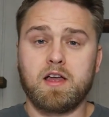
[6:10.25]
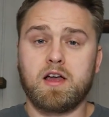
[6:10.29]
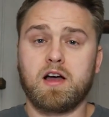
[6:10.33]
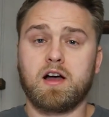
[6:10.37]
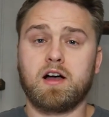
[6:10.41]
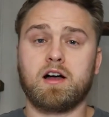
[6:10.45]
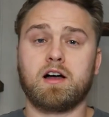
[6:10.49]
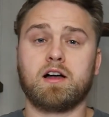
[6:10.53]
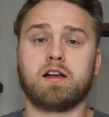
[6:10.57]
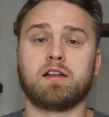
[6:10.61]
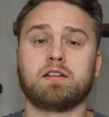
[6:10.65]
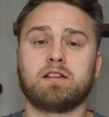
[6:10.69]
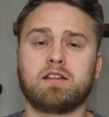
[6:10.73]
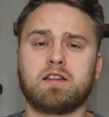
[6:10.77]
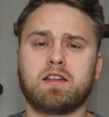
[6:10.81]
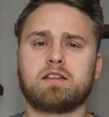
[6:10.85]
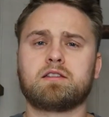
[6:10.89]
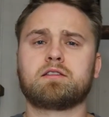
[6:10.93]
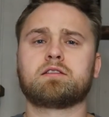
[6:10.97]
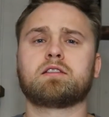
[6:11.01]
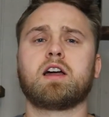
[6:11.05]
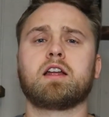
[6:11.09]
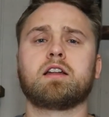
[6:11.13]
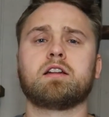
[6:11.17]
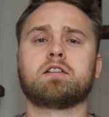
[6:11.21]
Kind
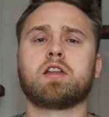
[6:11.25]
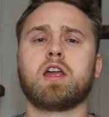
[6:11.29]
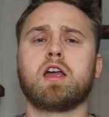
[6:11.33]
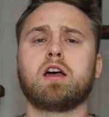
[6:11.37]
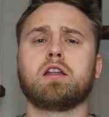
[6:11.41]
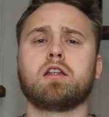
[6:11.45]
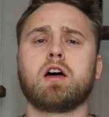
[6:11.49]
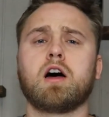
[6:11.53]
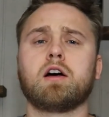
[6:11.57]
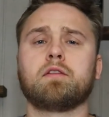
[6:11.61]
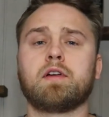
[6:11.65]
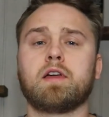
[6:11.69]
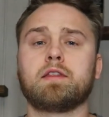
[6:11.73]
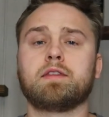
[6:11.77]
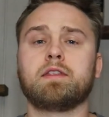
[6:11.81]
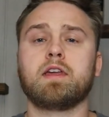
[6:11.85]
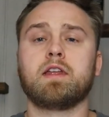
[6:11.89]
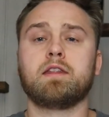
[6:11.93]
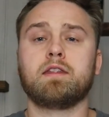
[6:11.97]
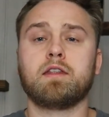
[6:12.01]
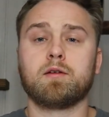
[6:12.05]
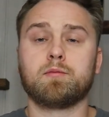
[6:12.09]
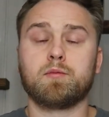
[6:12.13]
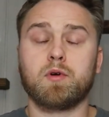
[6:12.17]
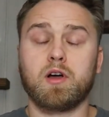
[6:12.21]
of tailed off at the
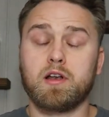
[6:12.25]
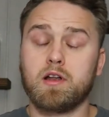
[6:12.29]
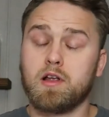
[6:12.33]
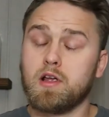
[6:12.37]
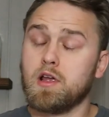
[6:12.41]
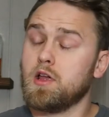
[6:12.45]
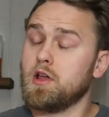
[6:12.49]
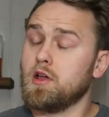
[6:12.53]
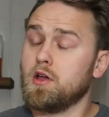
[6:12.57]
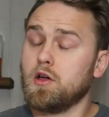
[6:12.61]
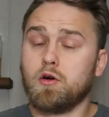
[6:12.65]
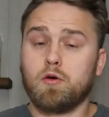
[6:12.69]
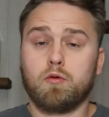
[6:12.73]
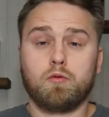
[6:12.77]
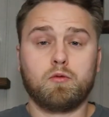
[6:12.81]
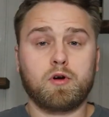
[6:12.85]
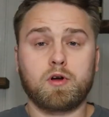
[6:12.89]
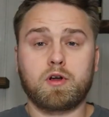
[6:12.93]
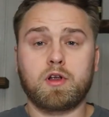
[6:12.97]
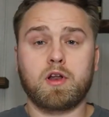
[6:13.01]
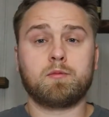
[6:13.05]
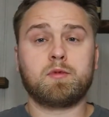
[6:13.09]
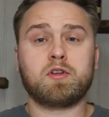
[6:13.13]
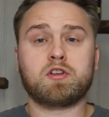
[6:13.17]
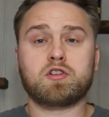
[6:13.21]
end there, but
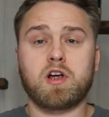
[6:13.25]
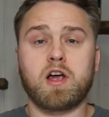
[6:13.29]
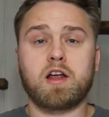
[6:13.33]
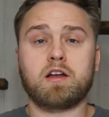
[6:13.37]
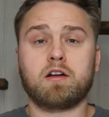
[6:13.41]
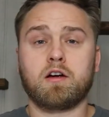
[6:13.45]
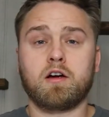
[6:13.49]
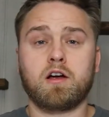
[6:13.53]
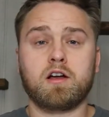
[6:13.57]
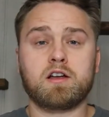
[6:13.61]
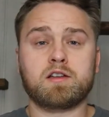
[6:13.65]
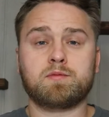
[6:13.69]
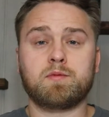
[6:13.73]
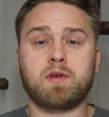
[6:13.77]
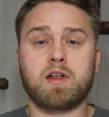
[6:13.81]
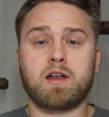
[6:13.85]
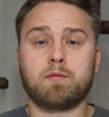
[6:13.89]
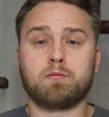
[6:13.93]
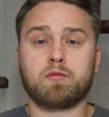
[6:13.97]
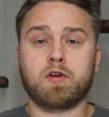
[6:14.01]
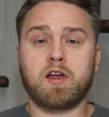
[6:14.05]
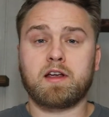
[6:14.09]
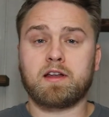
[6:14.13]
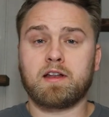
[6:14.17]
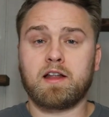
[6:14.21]
we're going to be trying our hardest, man.
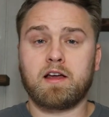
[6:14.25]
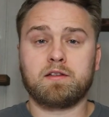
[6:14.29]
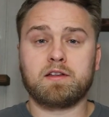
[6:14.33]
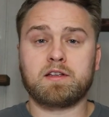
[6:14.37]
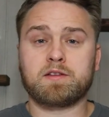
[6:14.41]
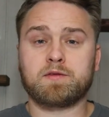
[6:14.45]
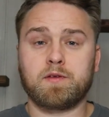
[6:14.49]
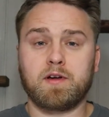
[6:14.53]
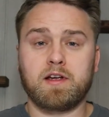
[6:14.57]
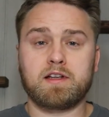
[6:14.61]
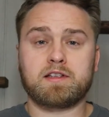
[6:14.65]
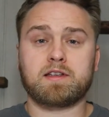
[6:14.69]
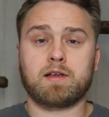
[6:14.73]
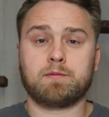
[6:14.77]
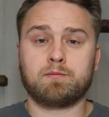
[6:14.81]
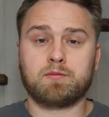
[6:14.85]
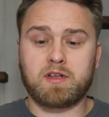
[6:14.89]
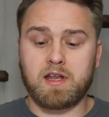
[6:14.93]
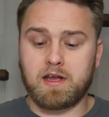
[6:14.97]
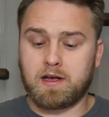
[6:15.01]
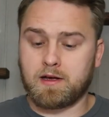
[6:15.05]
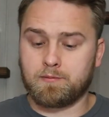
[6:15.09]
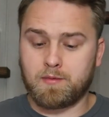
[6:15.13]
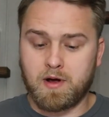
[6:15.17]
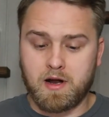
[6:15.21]
I'm breaking down these fights. I'm
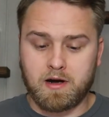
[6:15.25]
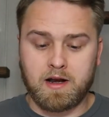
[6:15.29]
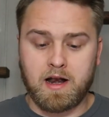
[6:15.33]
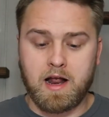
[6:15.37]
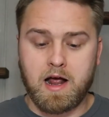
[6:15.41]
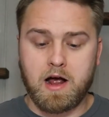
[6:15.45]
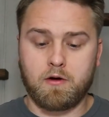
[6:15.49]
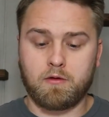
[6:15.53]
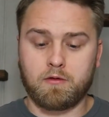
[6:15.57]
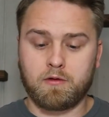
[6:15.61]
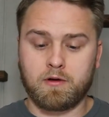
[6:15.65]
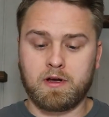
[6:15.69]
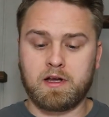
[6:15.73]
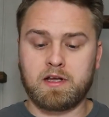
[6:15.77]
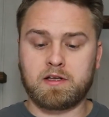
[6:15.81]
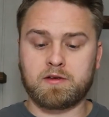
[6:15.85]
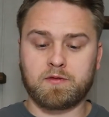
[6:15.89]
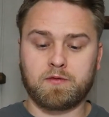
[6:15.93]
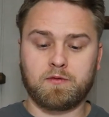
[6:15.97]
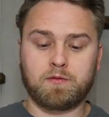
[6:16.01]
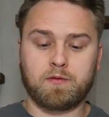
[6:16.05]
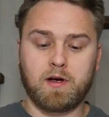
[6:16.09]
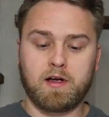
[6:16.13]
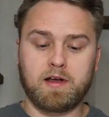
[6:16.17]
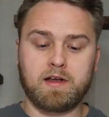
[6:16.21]
taking about an hour each
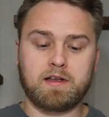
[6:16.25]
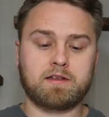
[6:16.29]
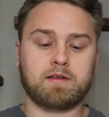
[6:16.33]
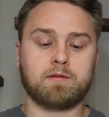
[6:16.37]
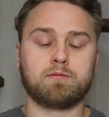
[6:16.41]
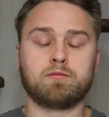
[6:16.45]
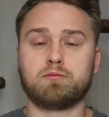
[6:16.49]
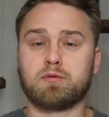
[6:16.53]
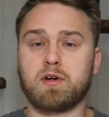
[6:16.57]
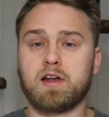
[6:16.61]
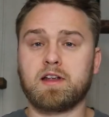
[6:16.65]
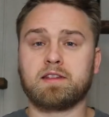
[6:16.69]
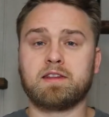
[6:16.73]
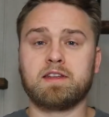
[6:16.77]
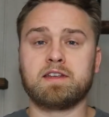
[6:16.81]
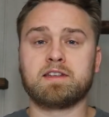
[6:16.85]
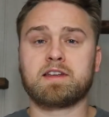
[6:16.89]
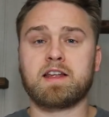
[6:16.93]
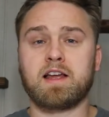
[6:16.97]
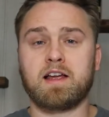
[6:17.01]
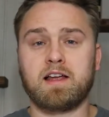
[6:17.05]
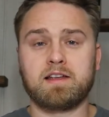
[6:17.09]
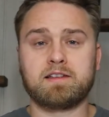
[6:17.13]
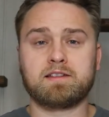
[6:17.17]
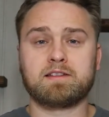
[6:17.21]
fight to break these
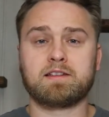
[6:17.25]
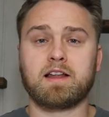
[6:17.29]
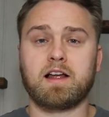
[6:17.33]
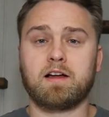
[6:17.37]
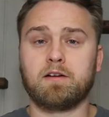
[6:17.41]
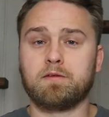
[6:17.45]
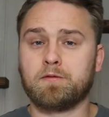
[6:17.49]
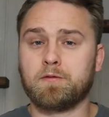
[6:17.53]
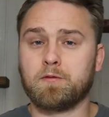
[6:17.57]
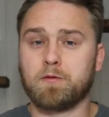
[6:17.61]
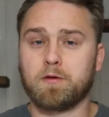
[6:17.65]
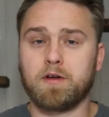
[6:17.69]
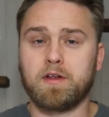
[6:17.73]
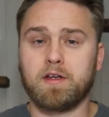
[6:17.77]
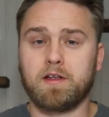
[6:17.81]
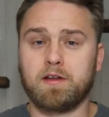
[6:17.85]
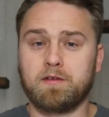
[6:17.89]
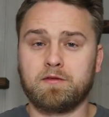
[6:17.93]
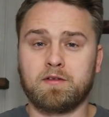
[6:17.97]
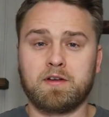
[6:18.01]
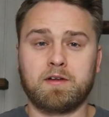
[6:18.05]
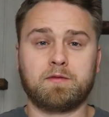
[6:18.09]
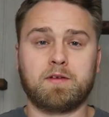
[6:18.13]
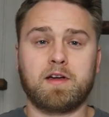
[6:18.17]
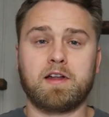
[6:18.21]
guys down for you,
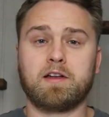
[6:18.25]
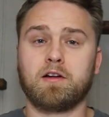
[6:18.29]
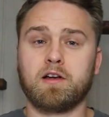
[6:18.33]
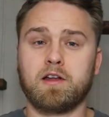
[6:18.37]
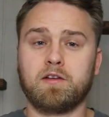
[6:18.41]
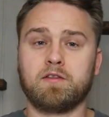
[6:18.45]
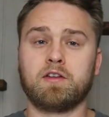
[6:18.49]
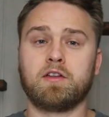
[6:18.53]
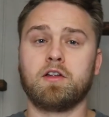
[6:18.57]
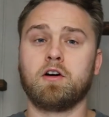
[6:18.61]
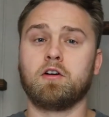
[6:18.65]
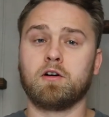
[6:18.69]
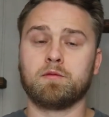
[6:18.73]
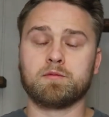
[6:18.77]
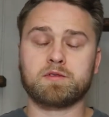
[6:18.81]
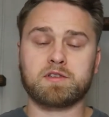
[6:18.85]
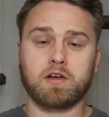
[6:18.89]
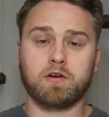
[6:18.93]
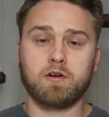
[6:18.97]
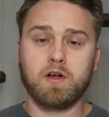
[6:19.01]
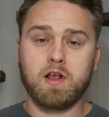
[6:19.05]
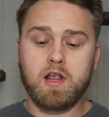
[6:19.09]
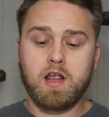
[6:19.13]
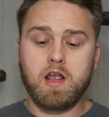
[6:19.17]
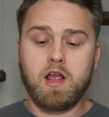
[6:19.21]
even if I don't even know them.
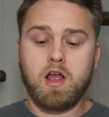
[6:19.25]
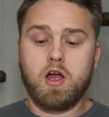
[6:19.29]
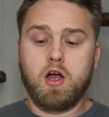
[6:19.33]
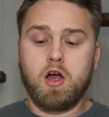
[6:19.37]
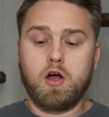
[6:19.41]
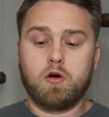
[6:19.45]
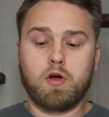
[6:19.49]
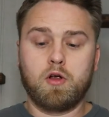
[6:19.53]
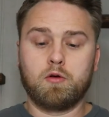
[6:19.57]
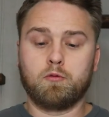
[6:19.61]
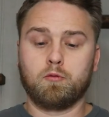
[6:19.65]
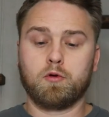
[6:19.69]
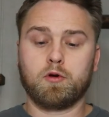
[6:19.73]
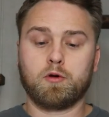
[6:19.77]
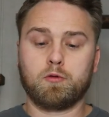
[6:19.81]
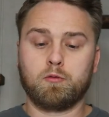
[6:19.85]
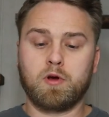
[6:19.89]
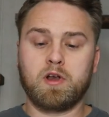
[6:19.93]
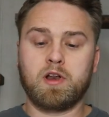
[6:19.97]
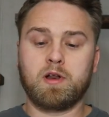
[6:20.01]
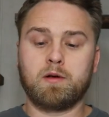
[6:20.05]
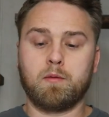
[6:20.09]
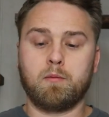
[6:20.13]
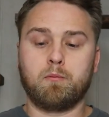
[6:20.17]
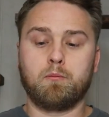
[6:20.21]
So when we're
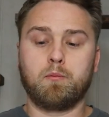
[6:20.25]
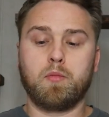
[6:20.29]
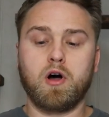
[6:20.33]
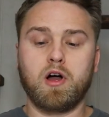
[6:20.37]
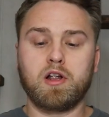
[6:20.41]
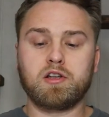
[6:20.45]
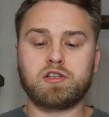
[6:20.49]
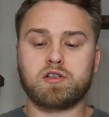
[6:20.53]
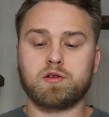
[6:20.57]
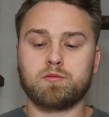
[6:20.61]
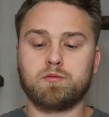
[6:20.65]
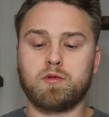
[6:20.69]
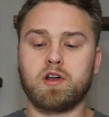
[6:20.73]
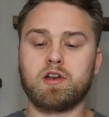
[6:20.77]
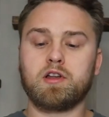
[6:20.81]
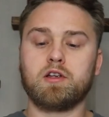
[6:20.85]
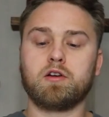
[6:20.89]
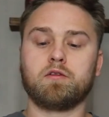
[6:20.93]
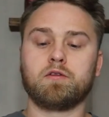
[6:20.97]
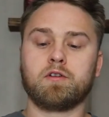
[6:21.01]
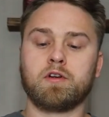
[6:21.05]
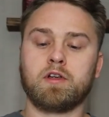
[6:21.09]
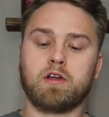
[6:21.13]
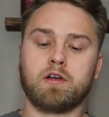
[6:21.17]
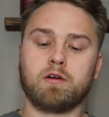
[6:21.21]
winning a bunch of money
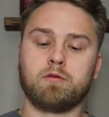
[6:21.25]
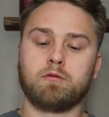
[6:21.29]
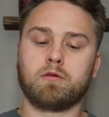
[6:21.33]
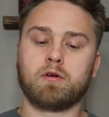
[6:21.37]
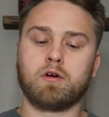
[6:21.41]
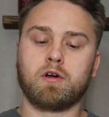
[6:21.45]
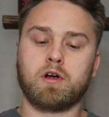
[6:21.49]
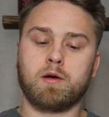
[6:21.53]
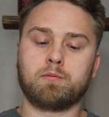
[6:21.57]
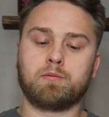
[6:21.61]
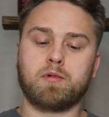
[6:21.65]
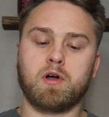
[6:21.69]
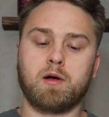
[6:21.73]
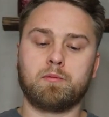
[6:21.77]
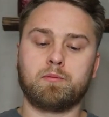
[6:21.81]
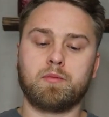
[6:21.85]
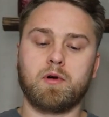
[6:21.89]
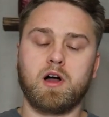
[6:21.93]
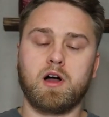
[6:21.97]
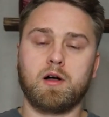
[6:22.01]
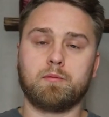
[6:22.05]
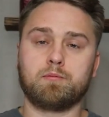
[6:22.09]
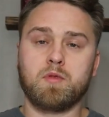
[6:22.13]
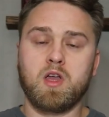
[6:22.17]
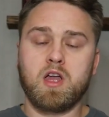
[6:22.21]
over here, we're up, up,
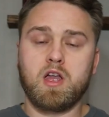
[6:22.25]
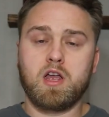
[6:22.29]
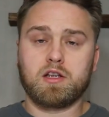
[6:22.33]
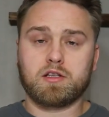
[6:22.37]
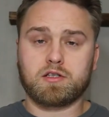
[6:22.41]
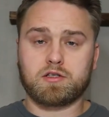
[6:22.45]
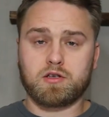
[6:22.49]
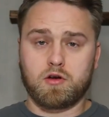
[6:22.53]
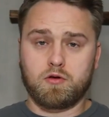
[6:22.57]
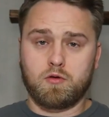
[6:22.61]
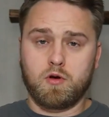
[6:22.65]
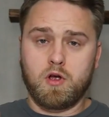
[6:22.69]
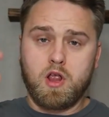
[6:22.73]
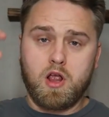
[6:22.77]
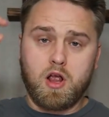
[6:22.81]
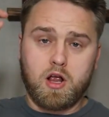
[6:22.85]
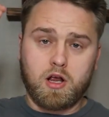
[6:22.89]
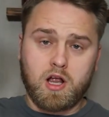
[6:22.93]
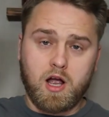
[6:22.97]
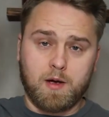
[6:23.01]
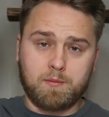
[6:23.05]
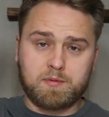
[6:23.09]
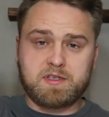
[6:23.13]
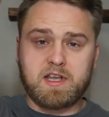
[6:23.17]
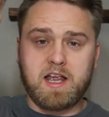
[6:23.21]
up. So
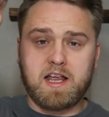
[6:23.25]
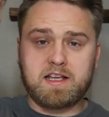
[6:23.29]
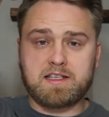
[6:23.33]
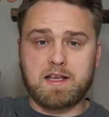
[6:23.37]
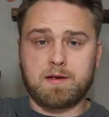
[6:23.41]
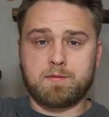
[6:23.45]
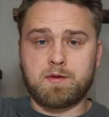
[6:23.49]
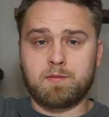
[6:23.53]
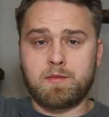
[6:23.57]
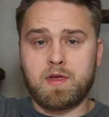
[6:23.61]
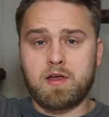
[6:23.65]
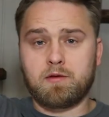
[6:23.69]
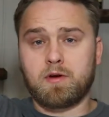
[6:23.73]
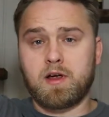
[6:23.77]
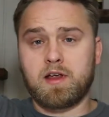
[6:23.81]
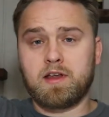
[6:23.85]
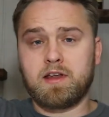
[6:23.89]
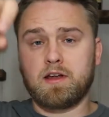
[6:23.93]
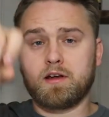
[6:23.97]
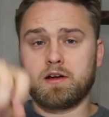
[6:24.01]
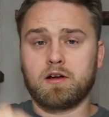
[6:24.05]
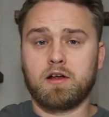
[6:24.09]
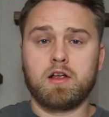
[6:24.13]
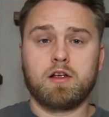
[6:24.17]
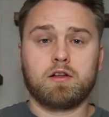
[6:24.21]
Cup Size MMA right
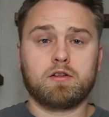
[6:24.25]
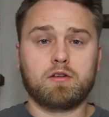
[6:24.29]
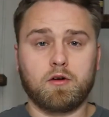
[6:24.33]
here.